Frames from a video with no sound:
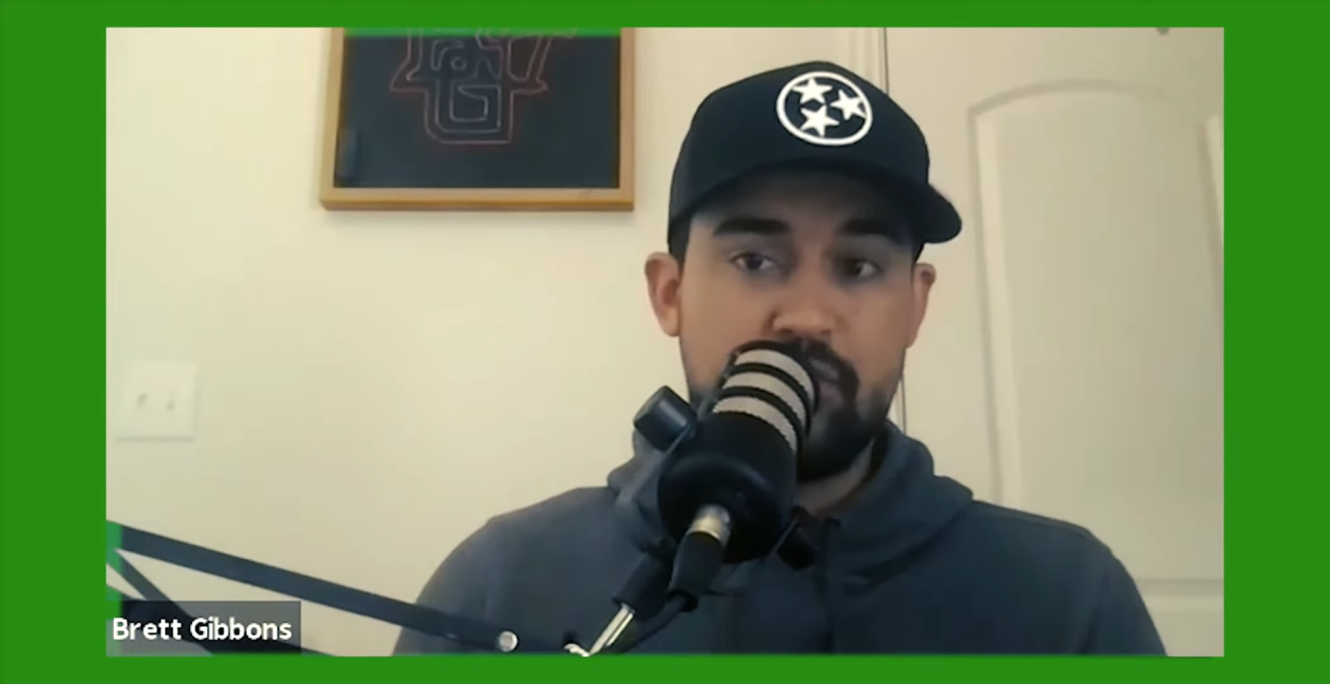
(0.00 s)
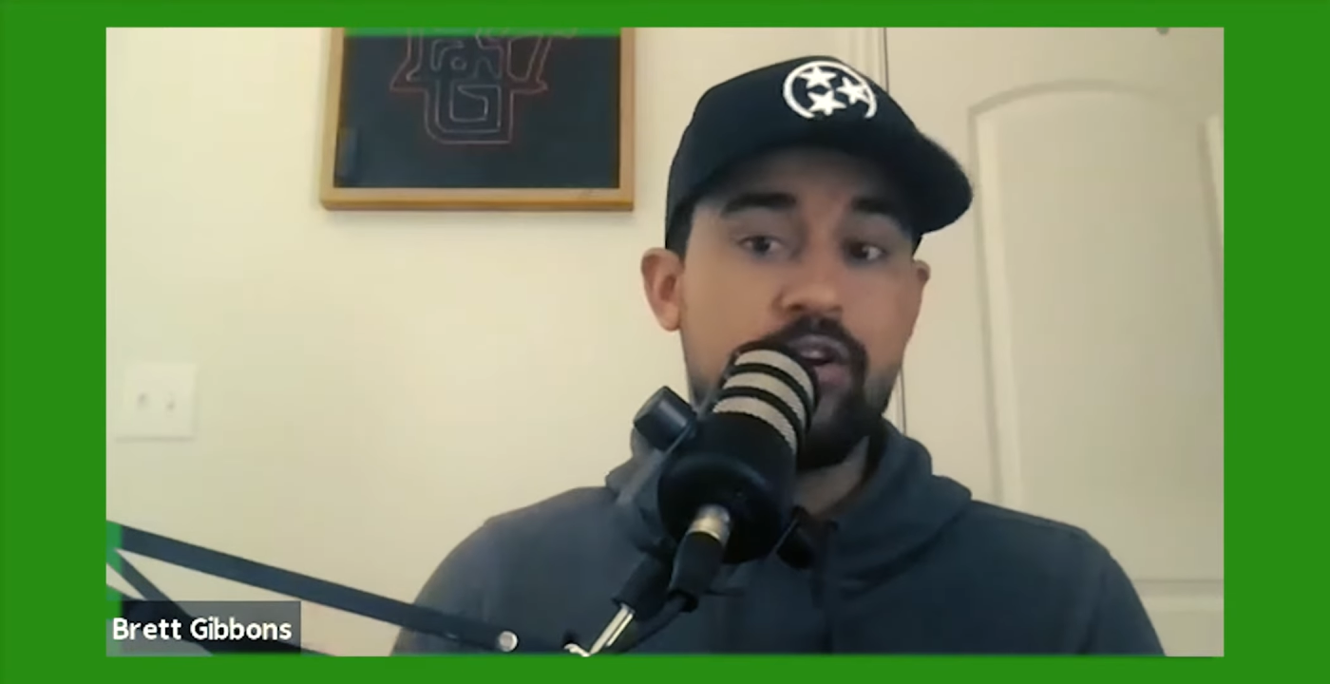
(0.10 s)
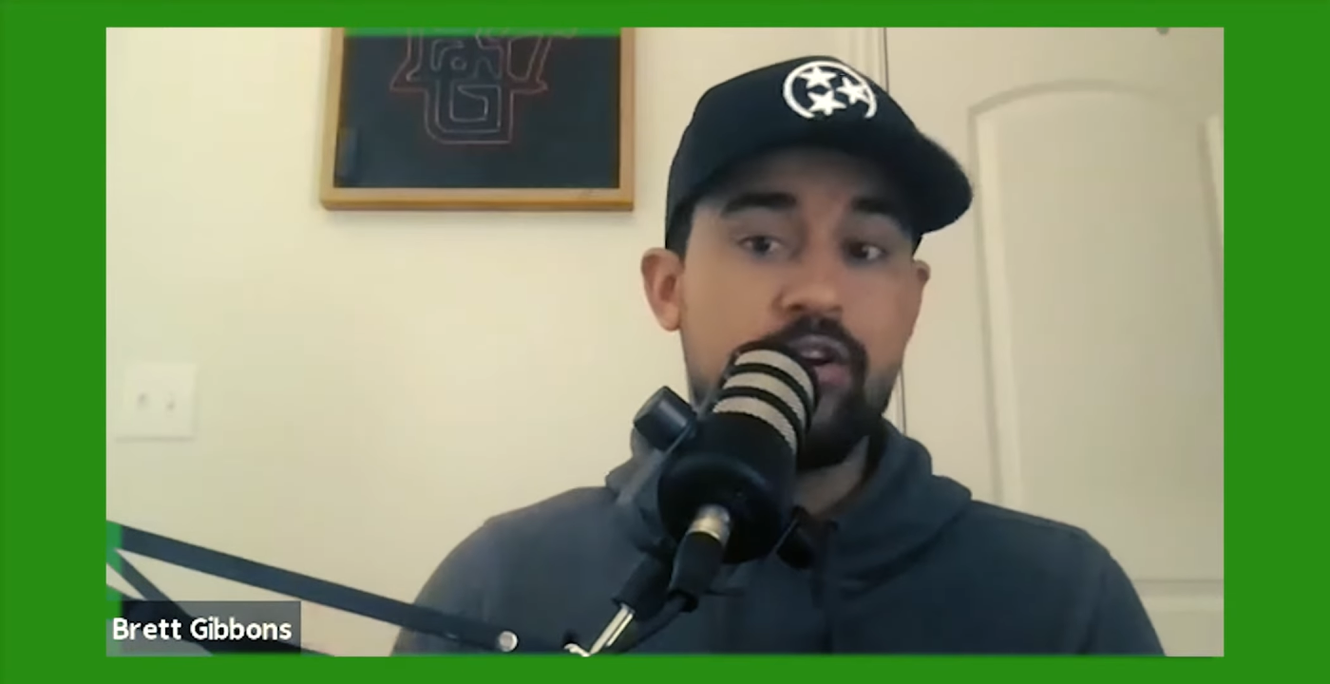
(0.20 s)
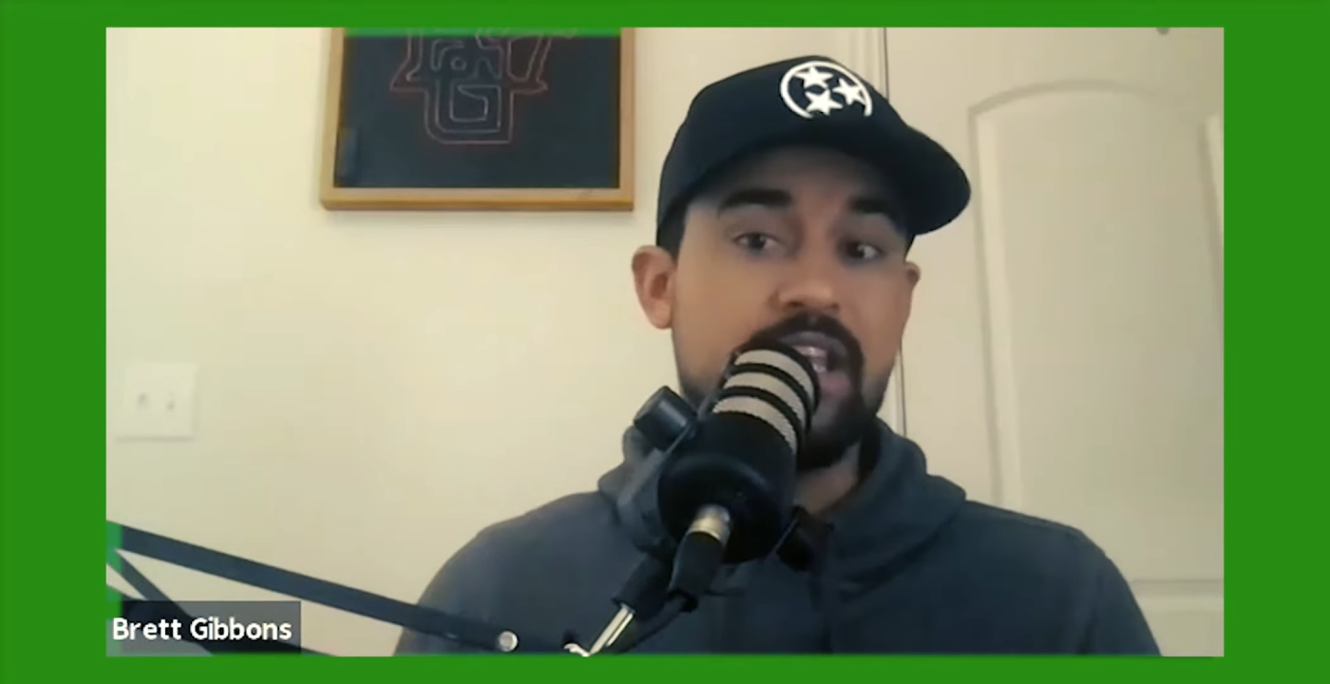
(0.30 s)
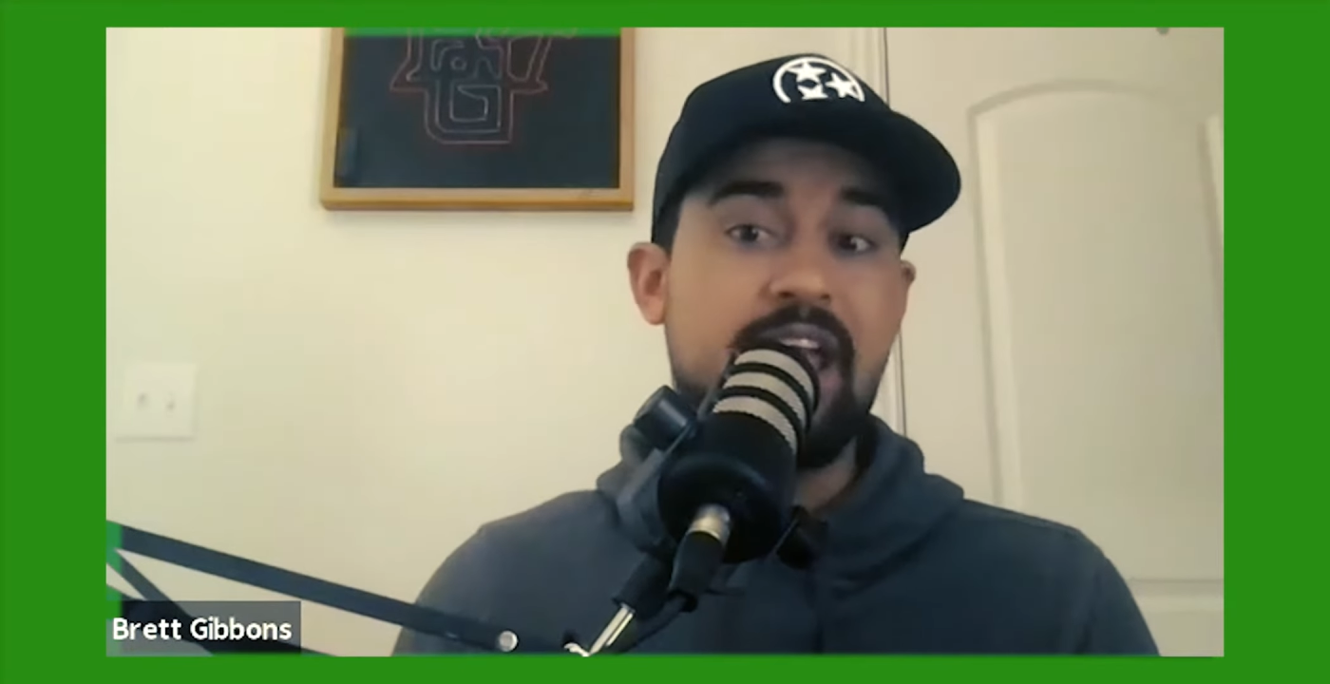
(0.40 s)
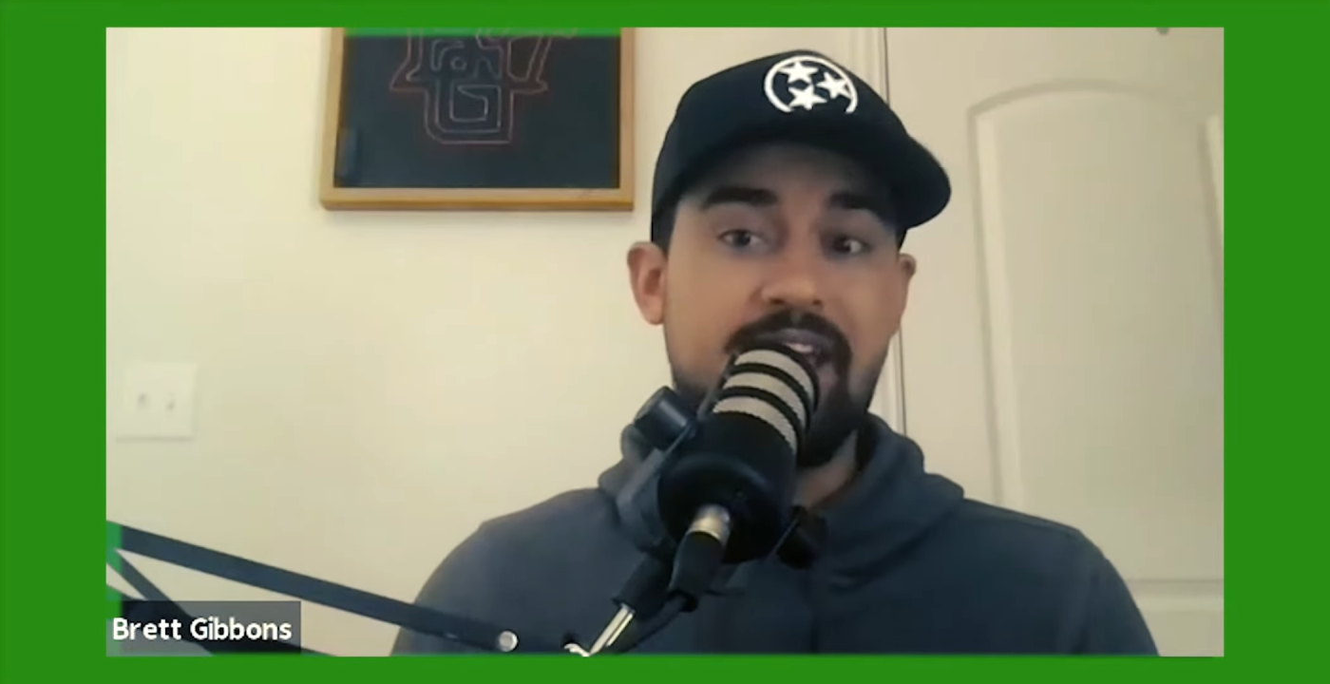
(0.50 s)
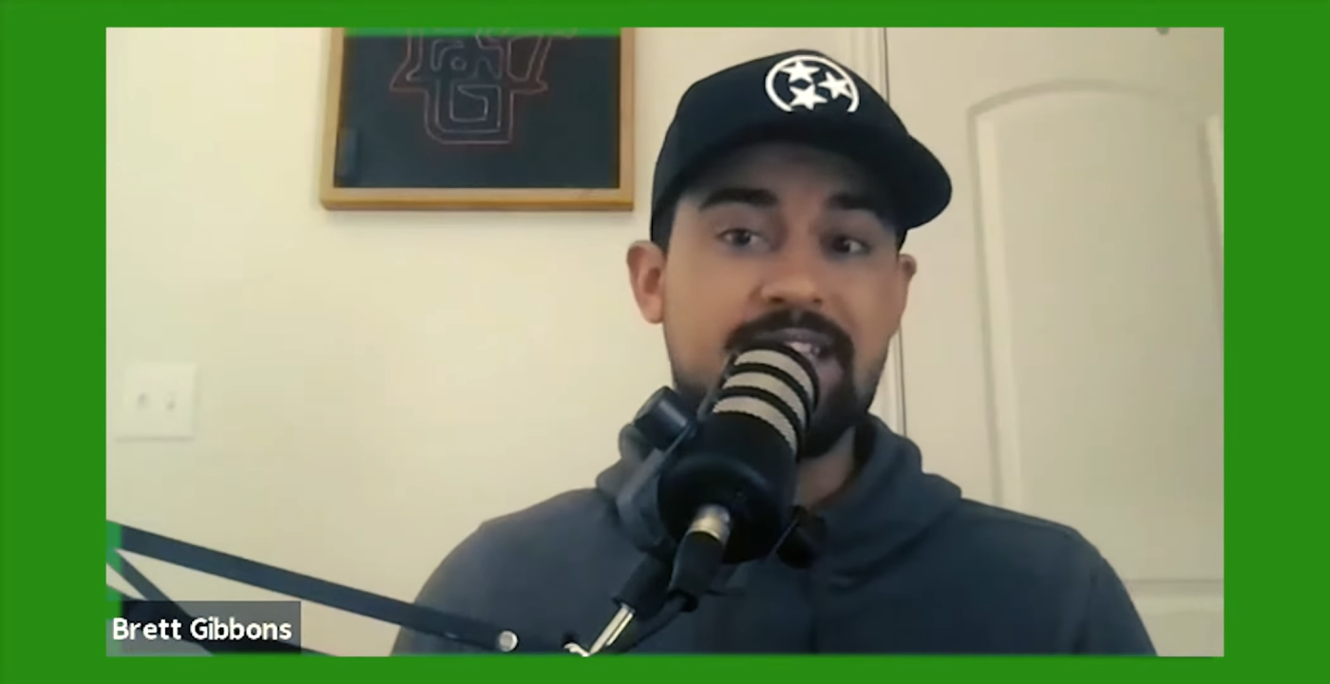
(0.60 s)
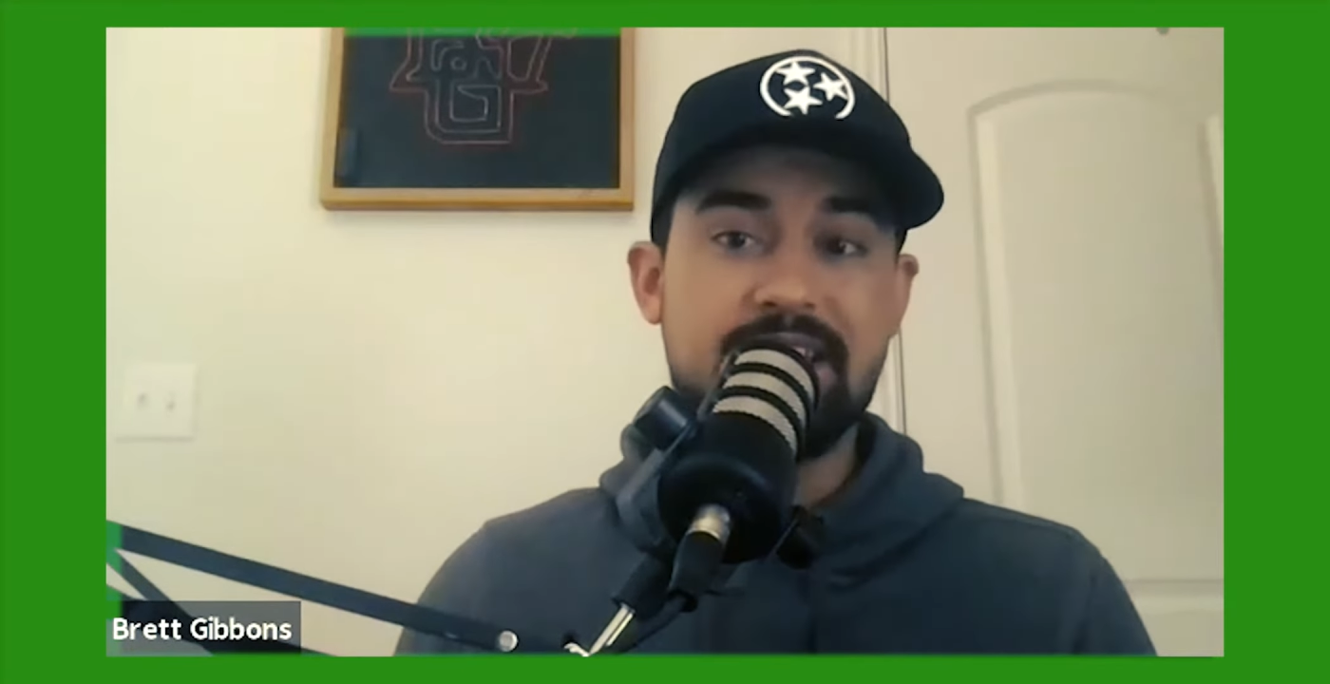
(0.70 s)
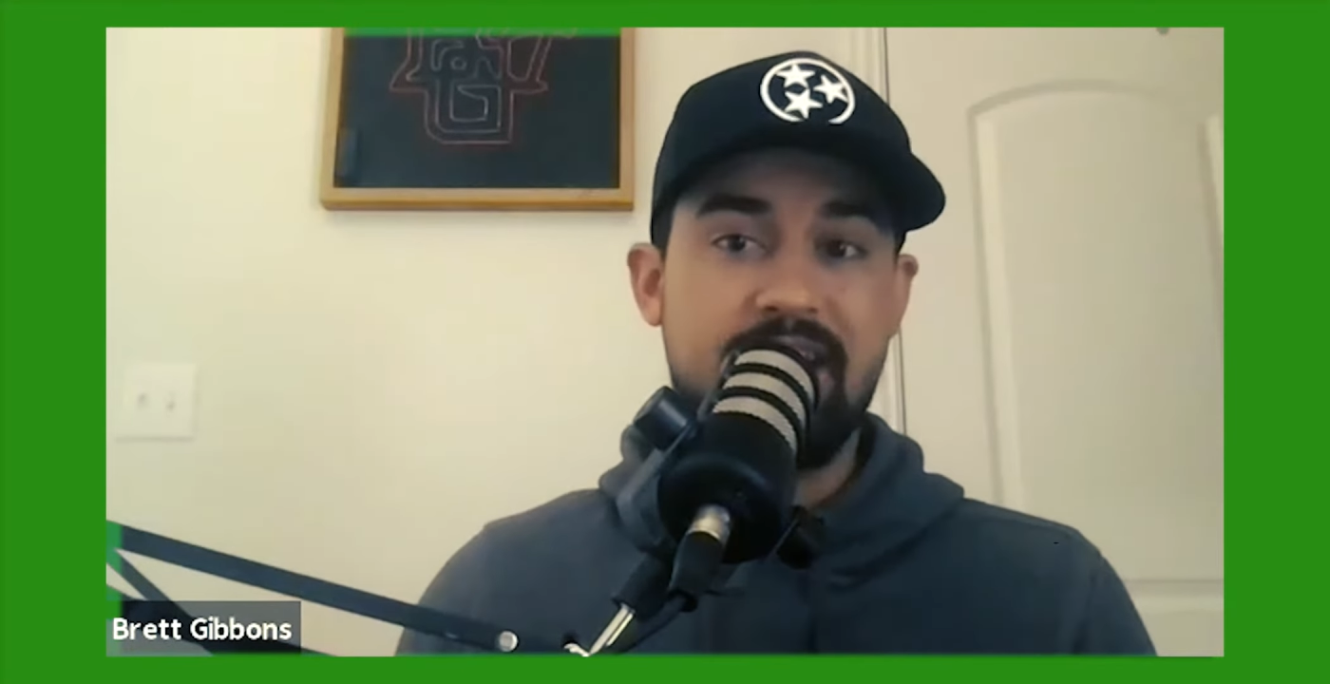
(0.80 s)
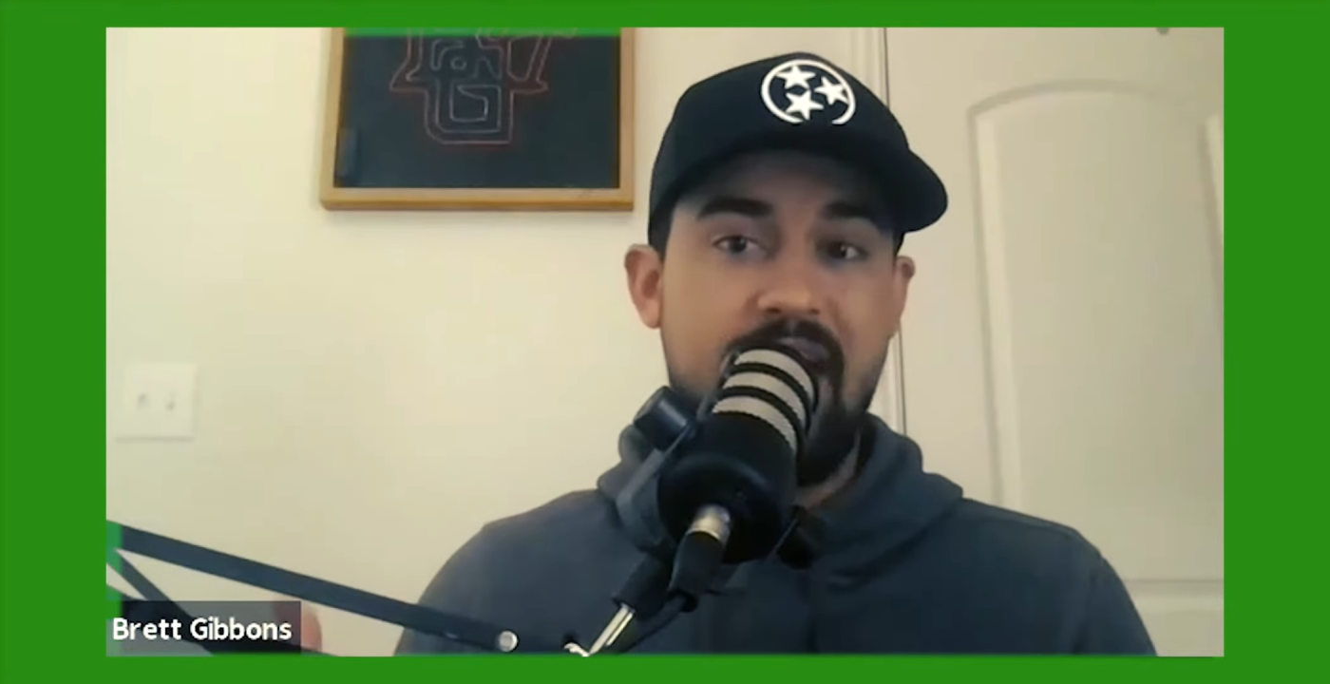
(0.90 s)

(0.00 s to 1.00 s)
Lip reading: cookie cakes that